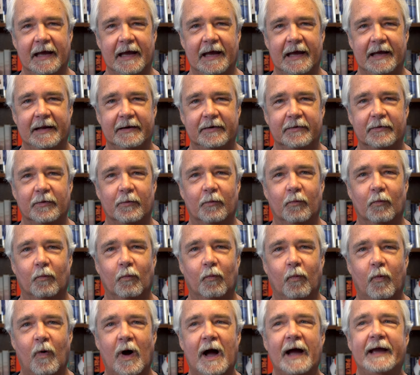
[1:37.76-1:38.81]
And
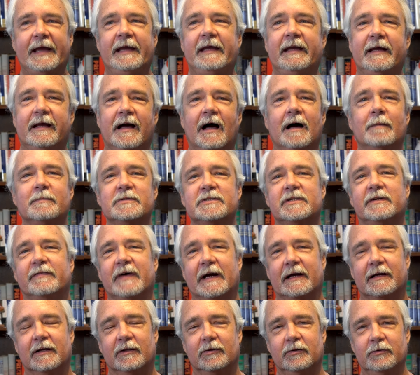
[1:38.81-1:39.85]
why he comes to
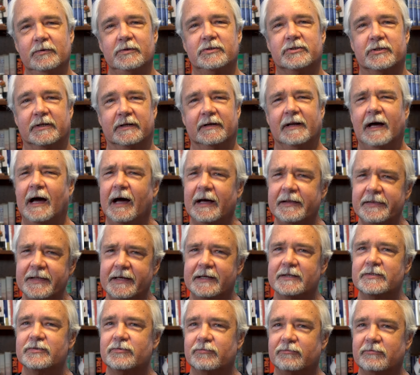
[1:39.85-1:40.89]
that conclusion, I
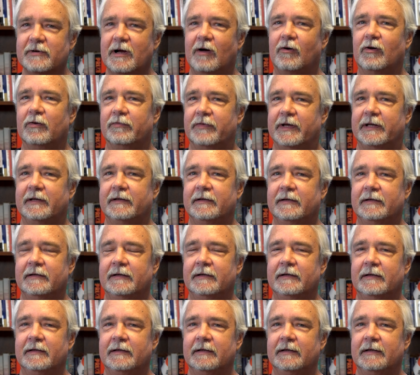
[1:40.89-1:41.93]
think, is relevant
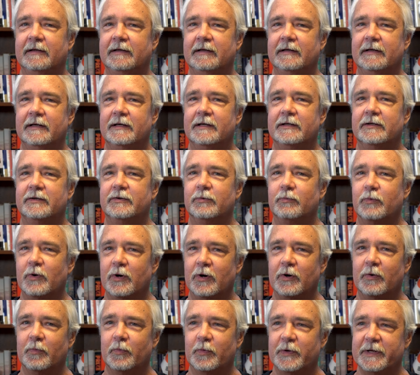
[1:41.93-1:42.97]
to
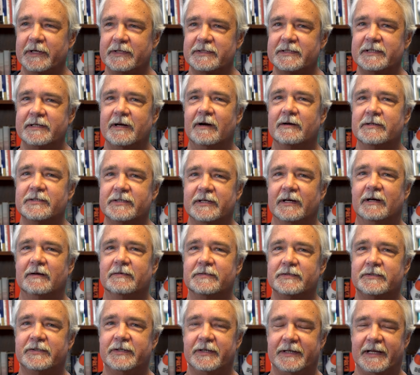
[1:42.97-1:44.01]
where we see
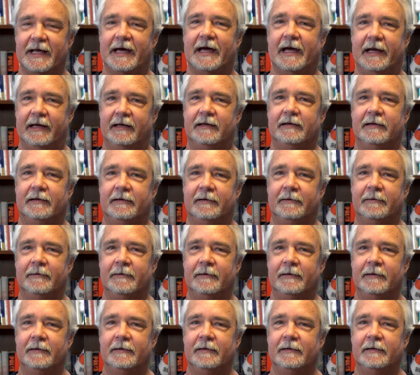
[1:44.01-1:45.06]
ourselves today
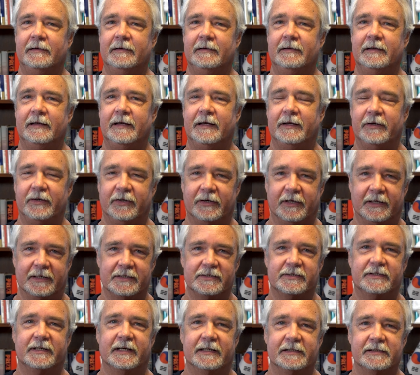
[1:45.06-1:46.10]
in the
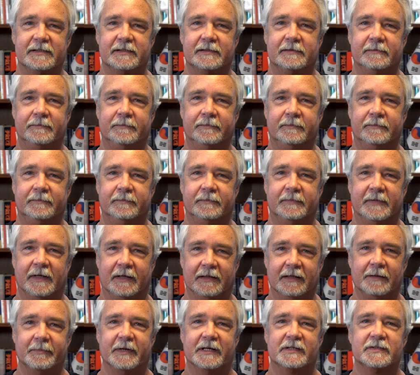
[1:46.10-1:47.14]
United States.
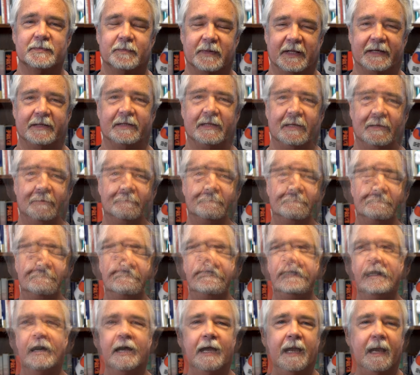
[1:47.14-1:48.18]
And let me explain that.
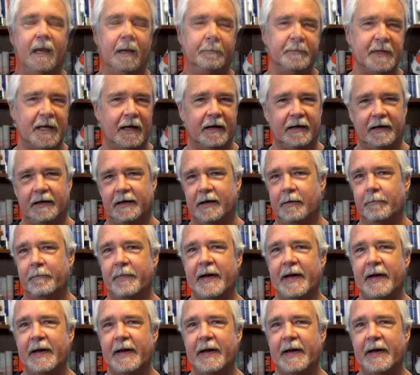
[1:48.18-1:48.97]
Now, I'm not